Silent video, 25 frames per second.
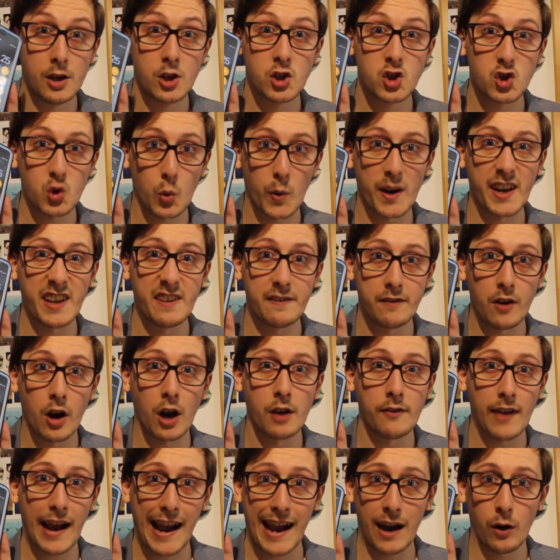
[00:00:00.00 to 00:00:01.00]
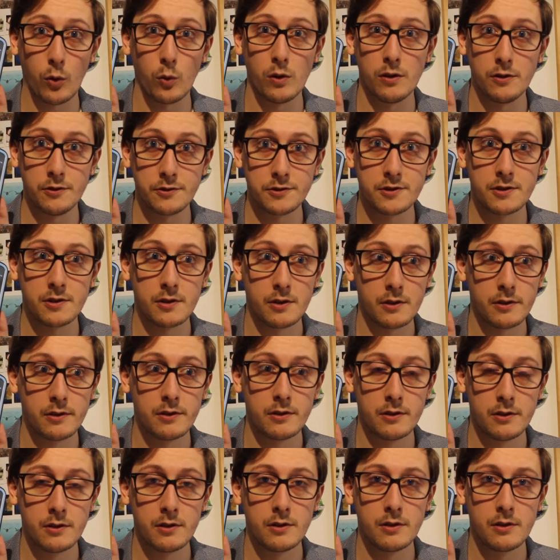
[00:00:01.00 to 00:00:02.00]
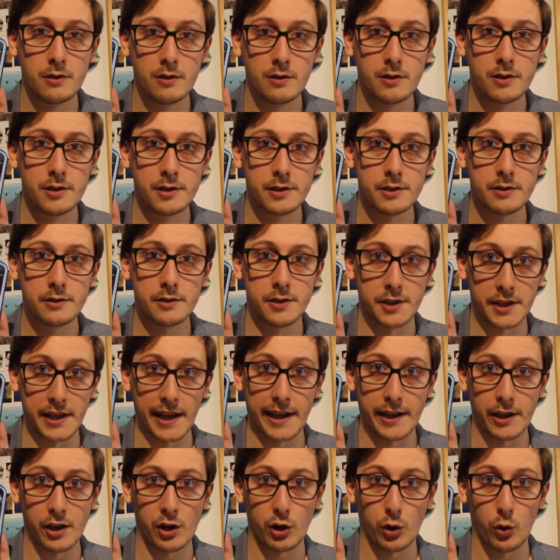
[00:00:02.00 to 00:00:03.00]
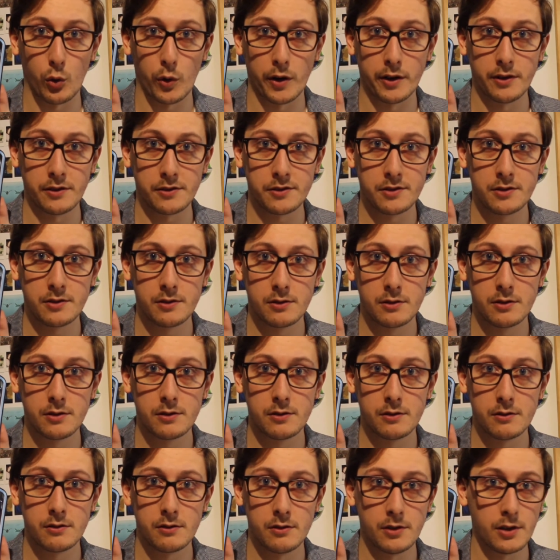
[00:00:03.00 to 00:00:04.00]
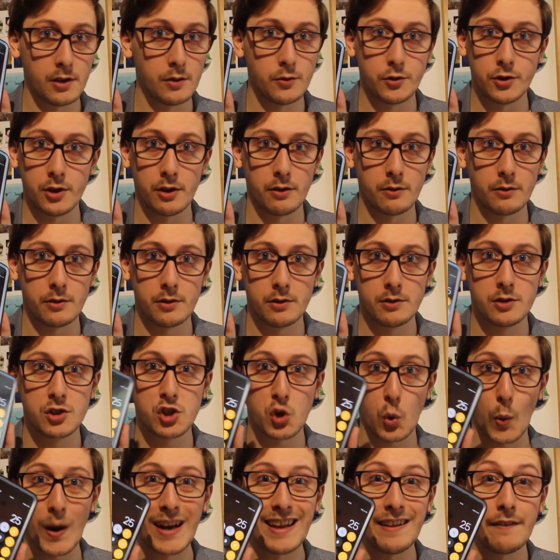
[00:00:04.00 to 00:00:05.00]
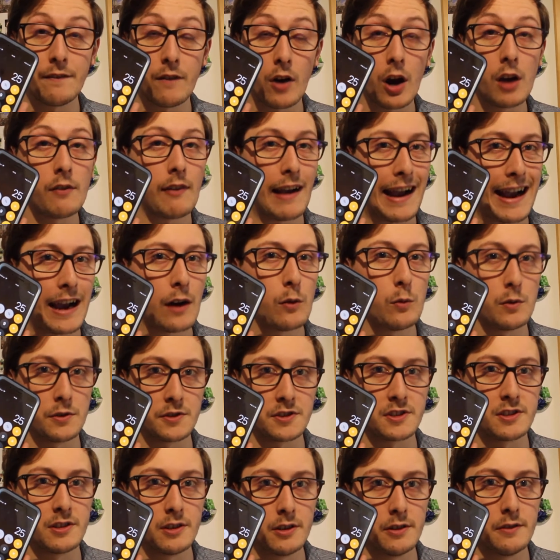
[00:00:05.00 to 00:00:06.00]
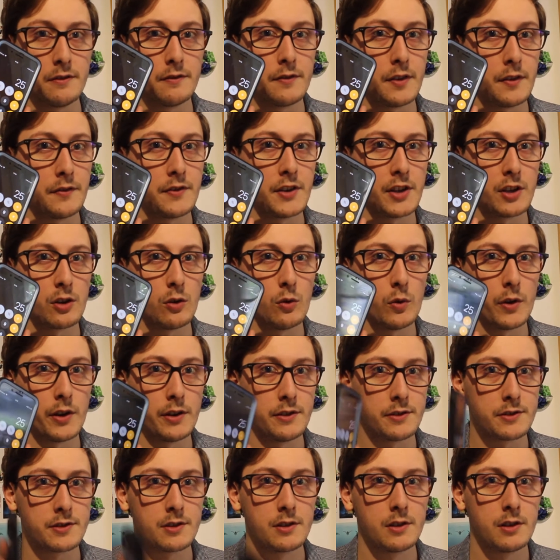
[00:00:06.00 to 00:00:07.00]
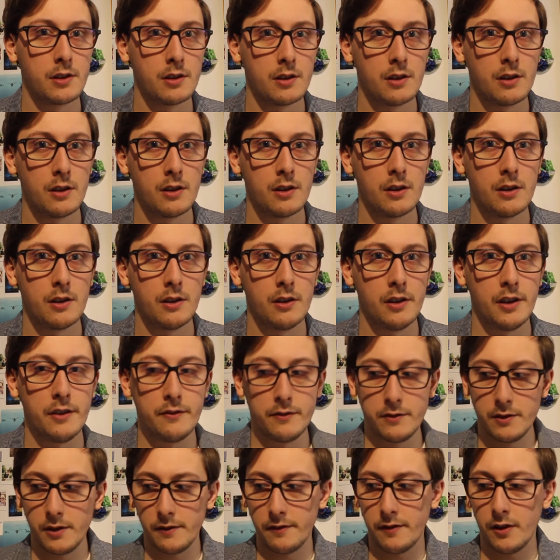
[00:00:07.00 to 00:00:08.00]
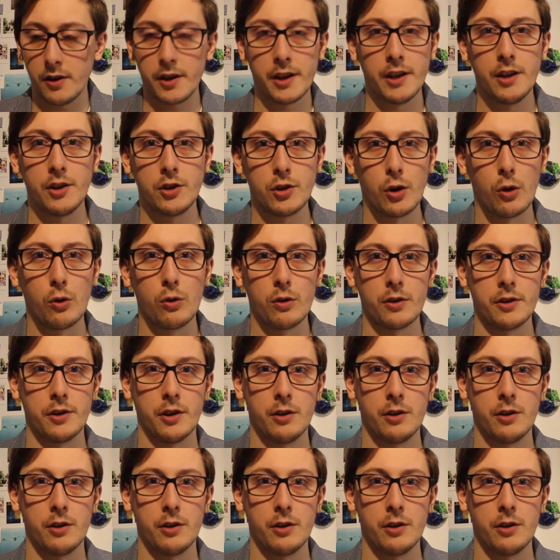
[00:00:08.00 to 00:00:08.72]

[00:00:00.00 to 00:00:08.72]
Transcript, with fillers: 25 hours to get your coins. No joke, 25 hours to earn 50 coins. Even the dog